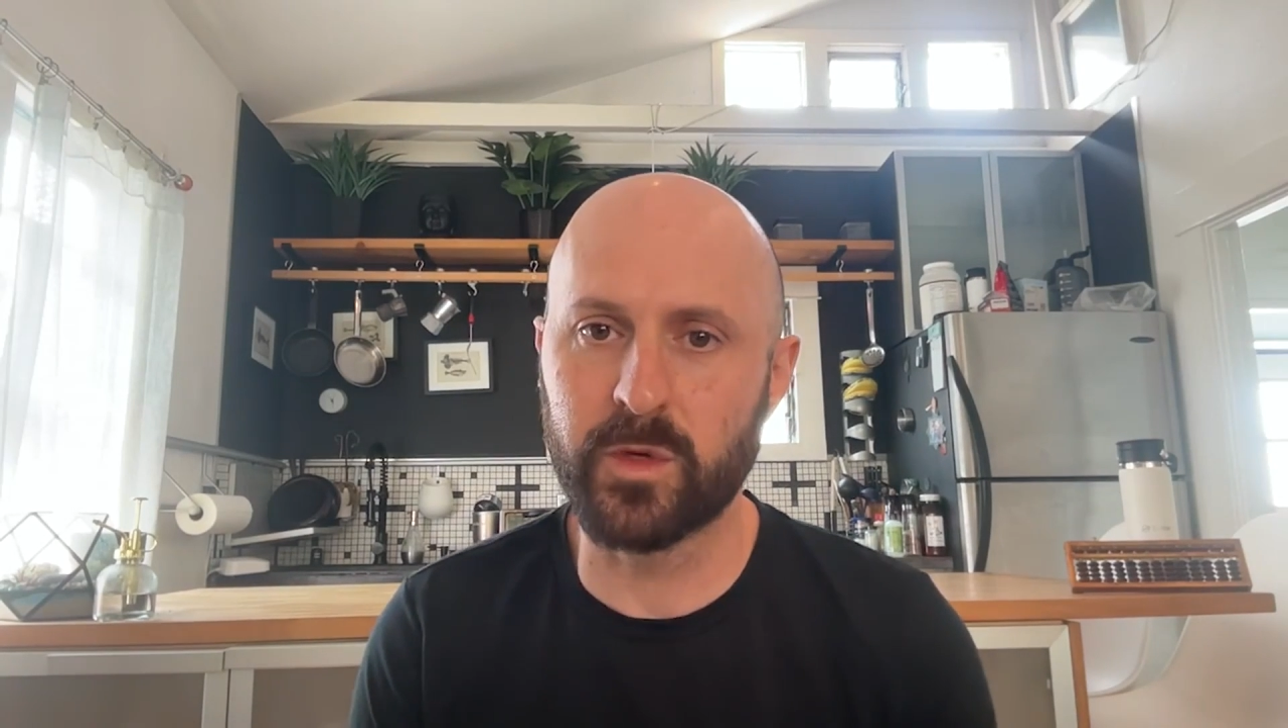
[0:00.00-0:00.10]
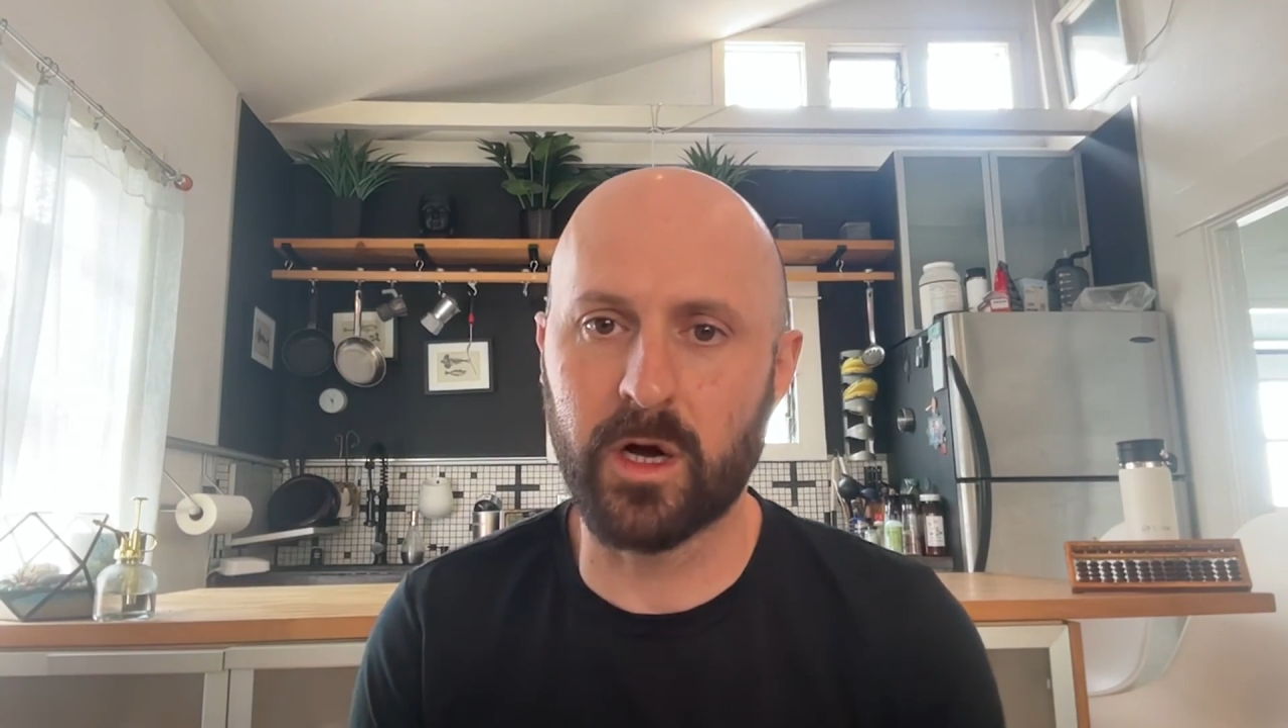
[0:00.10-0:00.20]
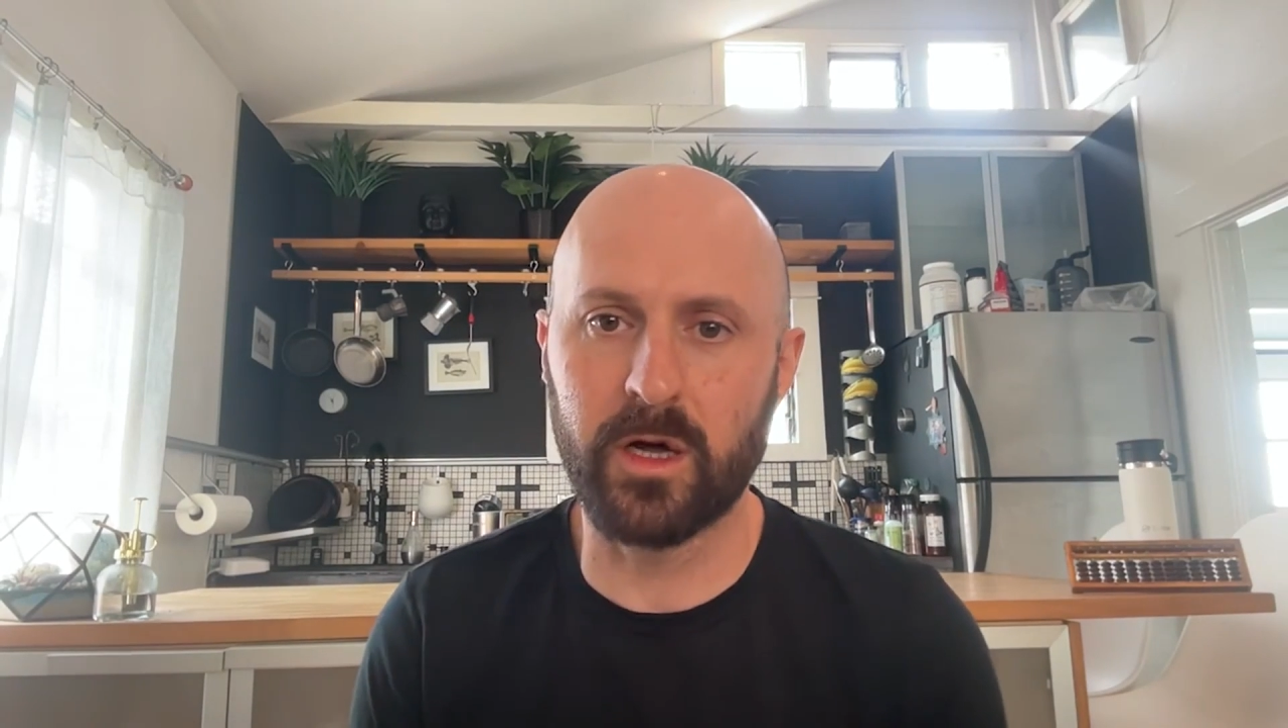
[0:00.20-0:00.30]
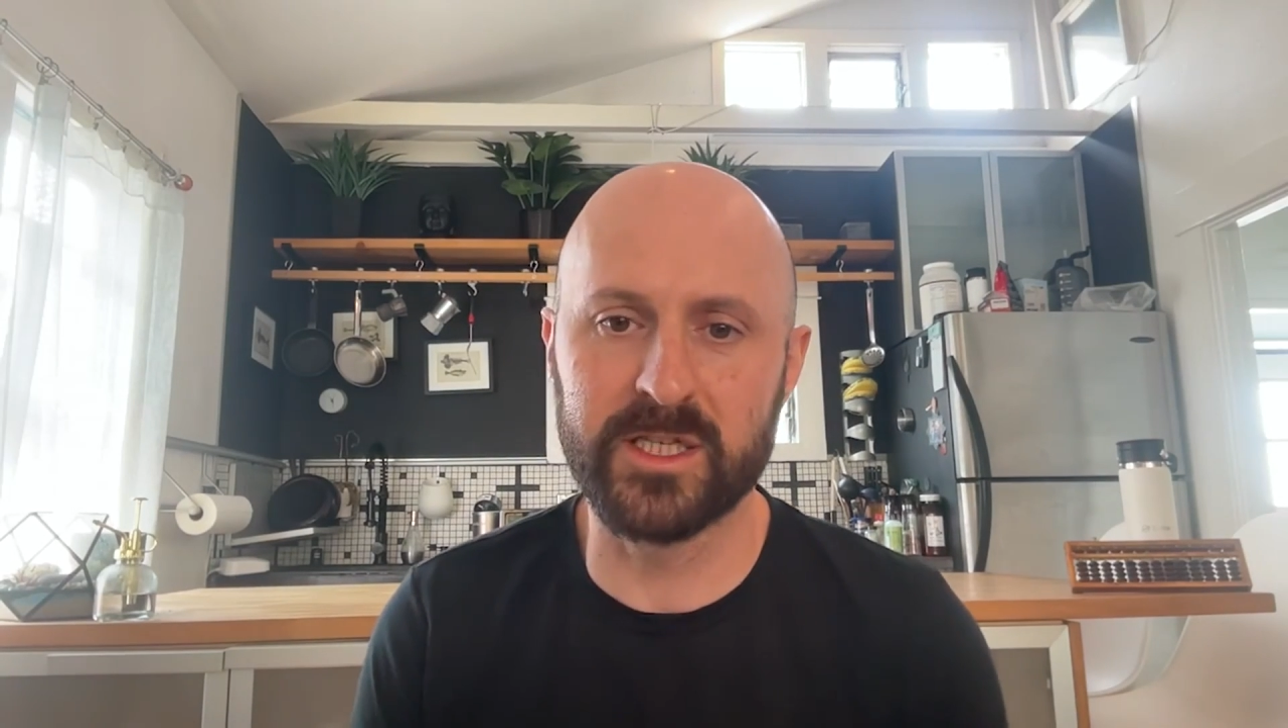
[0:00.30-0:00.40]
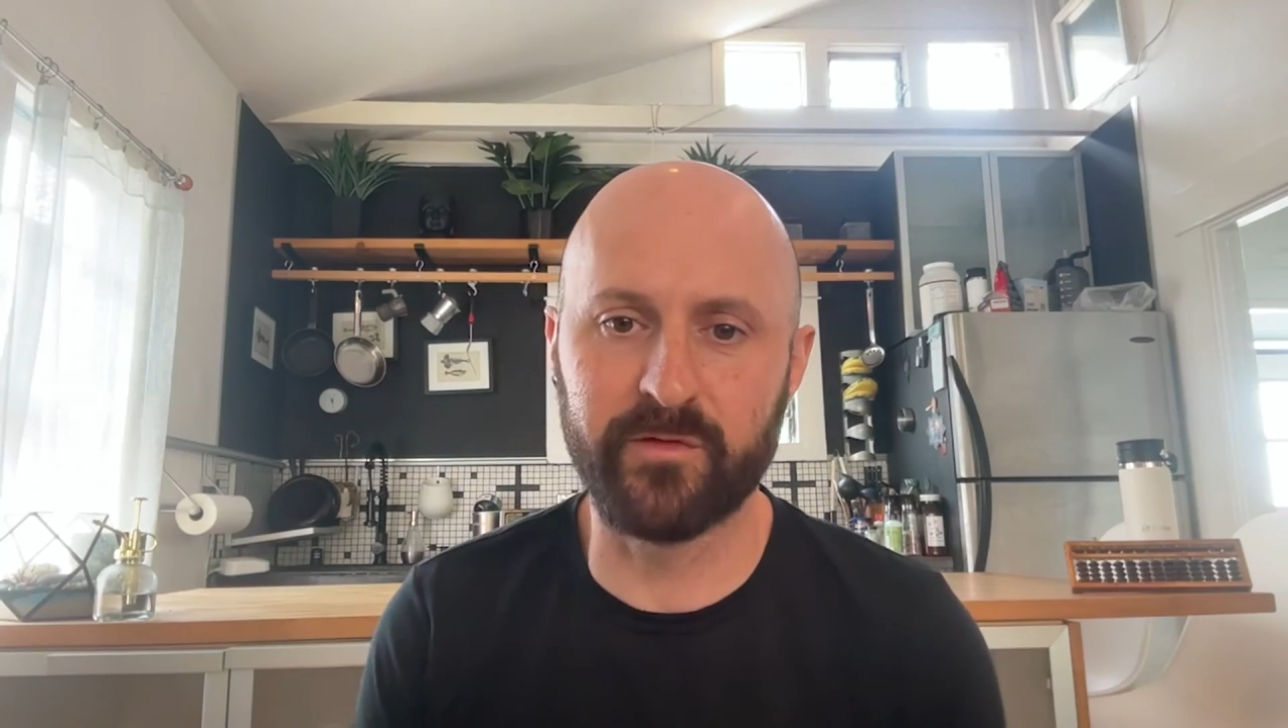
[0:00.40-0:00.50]
We
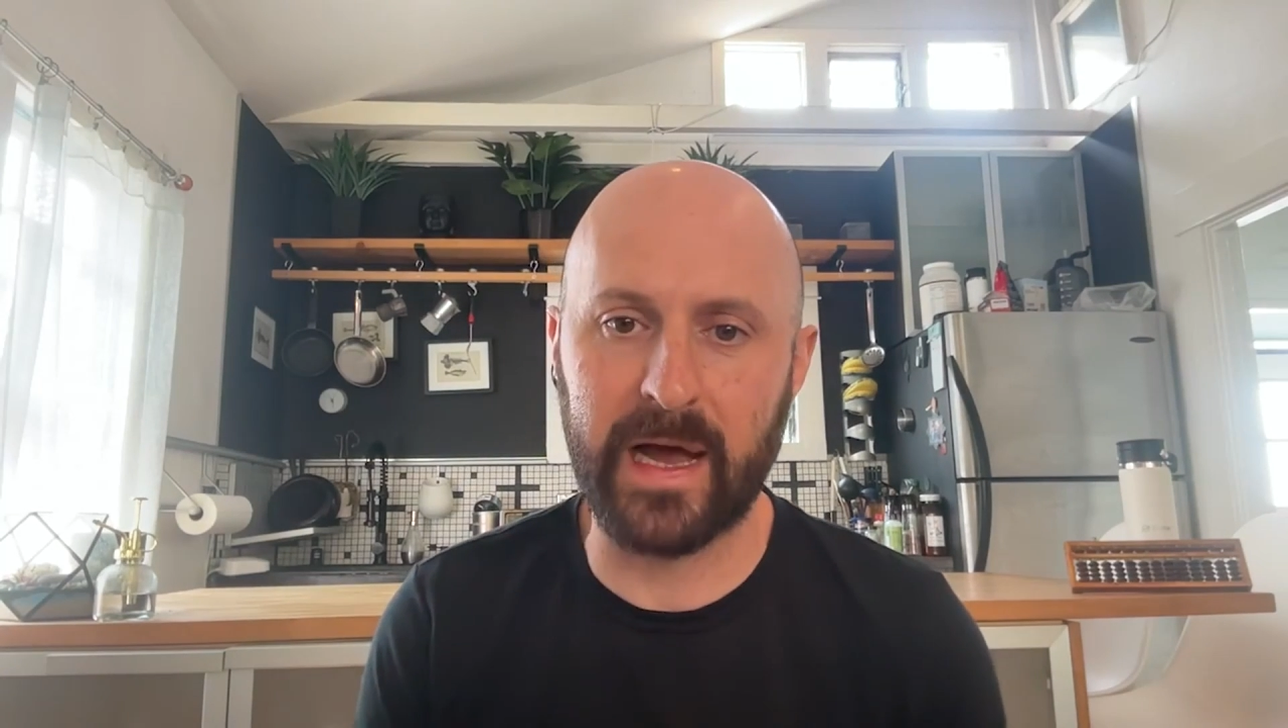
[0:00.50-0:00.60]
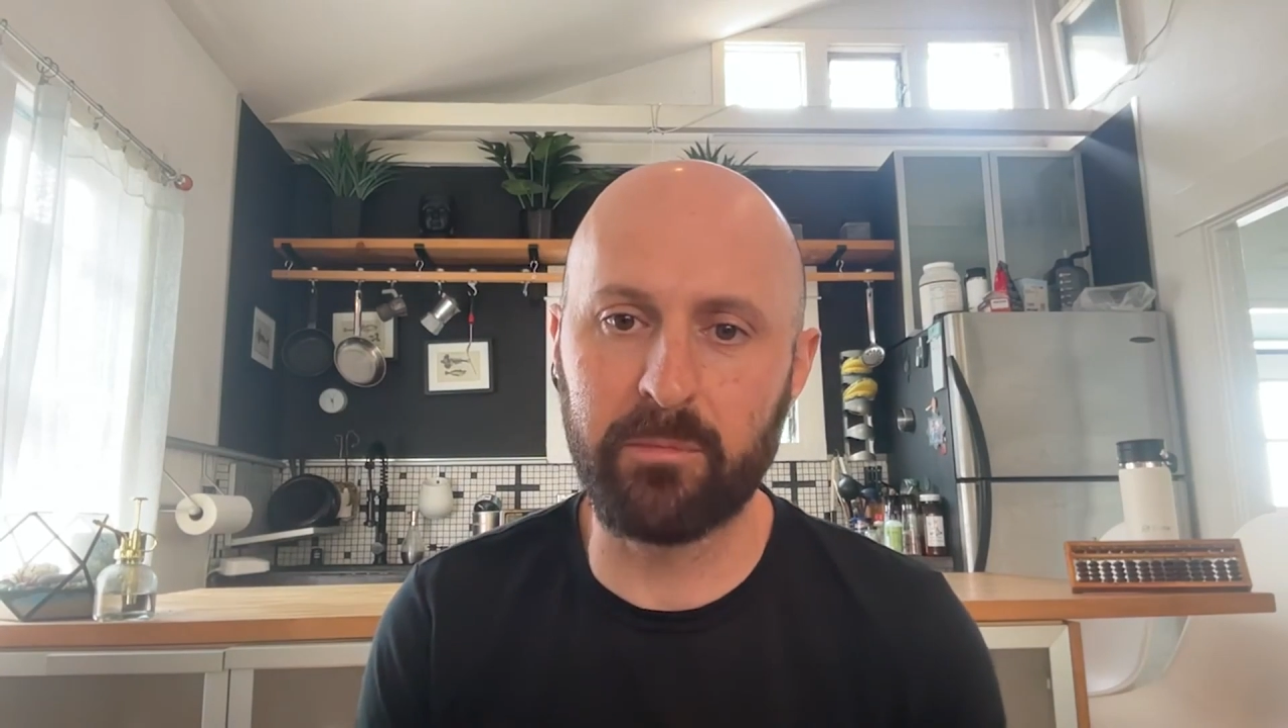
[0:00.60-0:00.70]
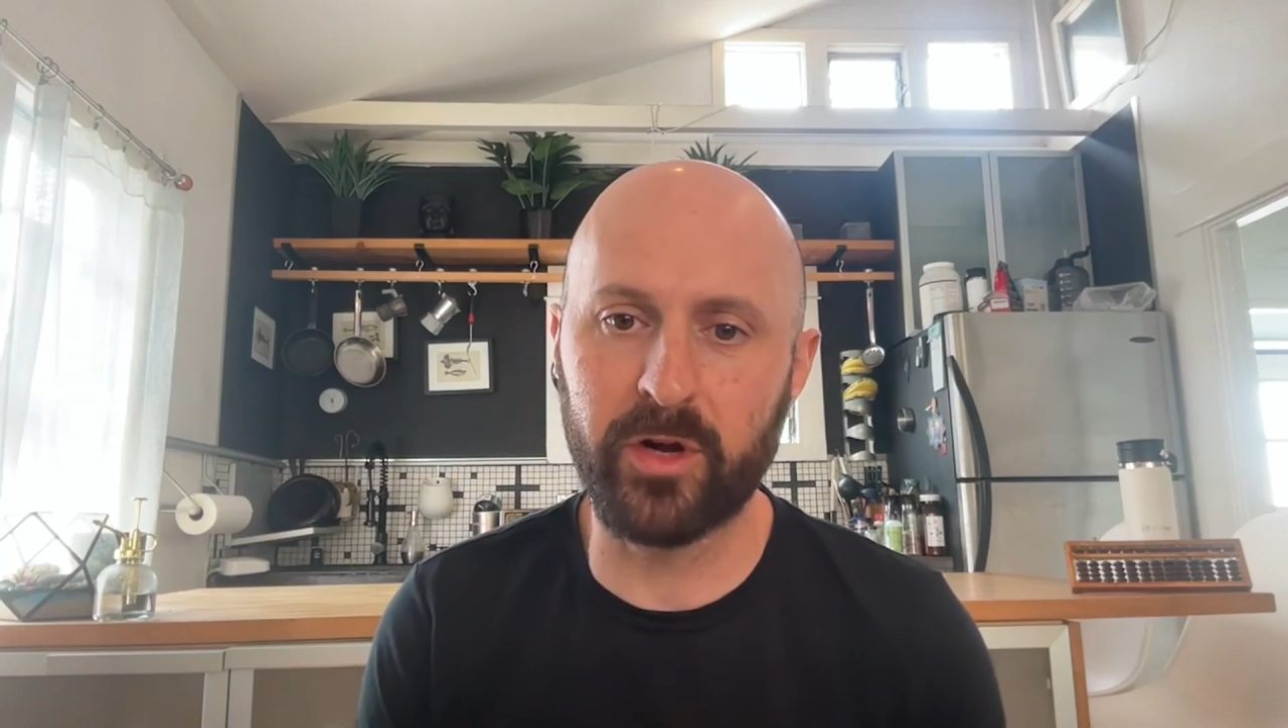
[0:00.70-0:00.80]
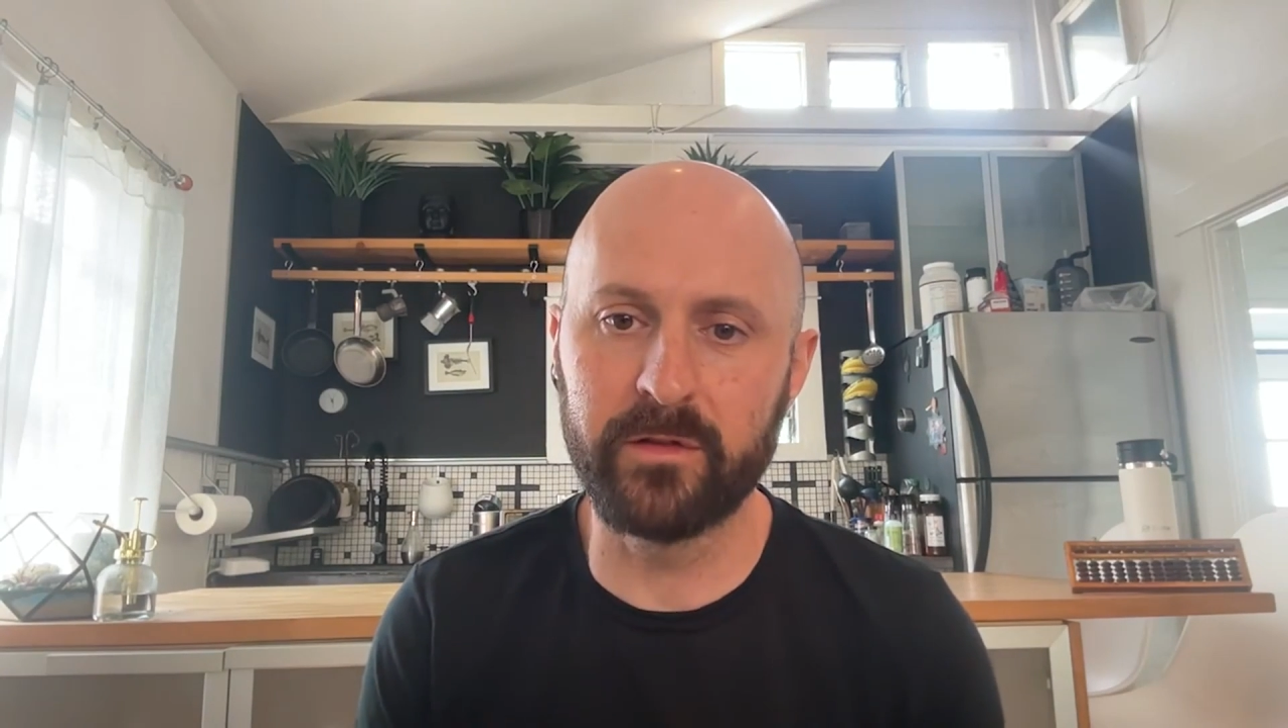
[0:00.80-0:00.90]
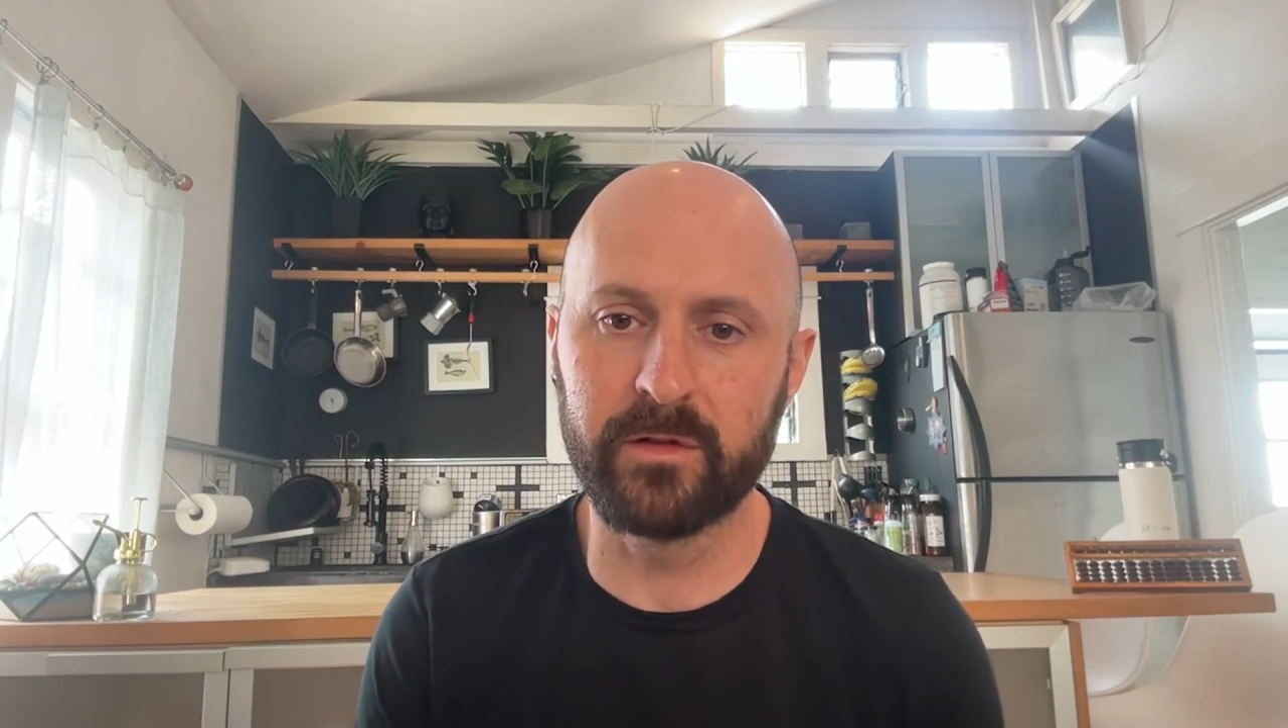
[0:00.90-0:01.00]
call this
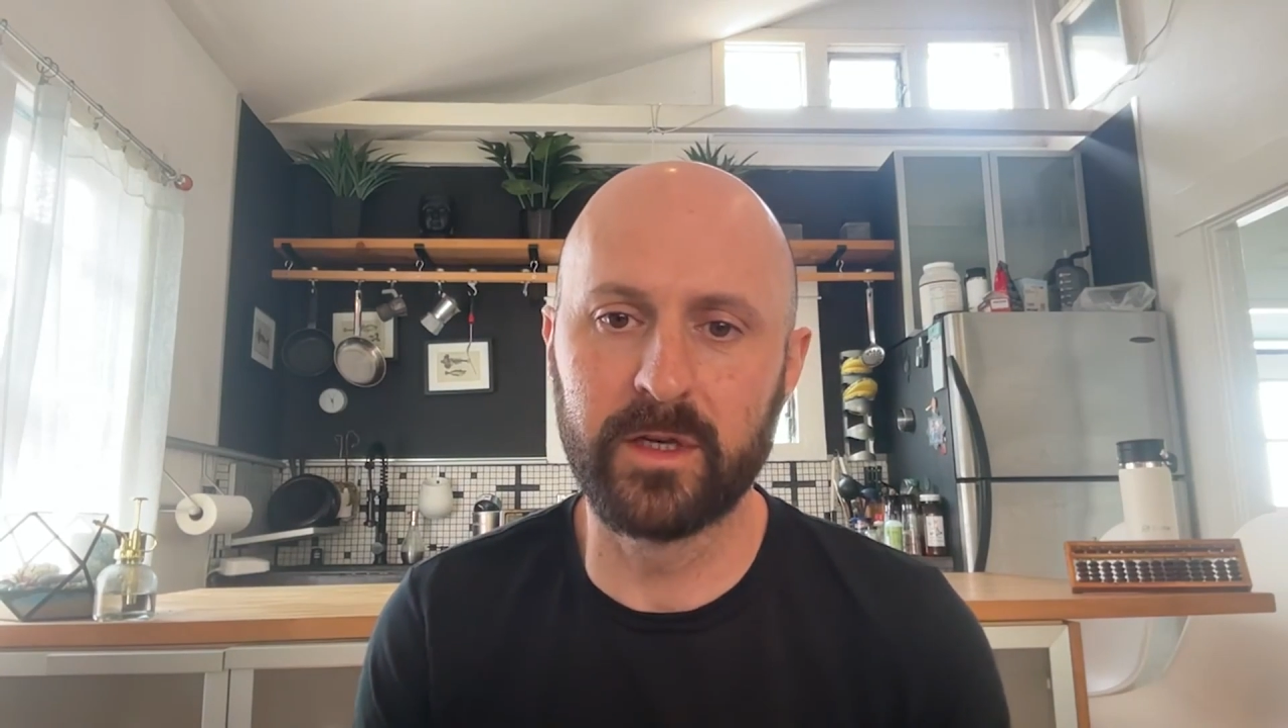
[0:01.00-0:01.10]
Vibrant.